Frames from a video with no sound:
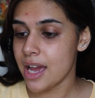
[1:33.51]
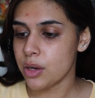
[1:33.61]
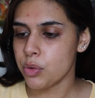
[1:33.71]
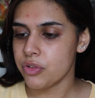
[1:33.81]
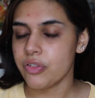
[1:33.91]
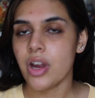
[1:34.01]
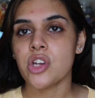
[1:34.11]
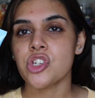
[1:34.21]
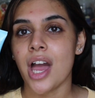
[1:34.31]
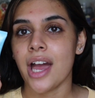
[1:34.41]

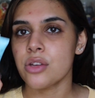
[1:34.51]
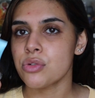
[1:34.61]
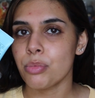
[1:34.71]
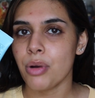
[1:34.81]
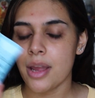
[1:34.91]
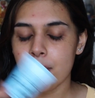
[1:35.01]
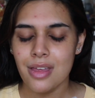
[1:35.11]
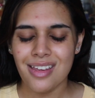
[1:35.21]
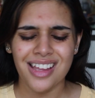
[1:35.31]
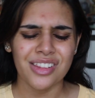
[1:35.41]
Aquafresh Hydro
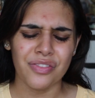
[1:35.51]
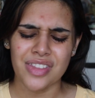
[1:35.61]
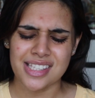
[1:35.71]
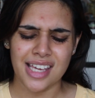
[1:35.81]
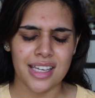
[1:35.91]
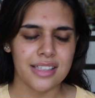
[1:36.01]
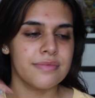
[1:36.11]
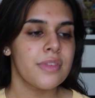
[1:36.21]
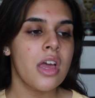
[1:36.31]
Primer. I love this guy.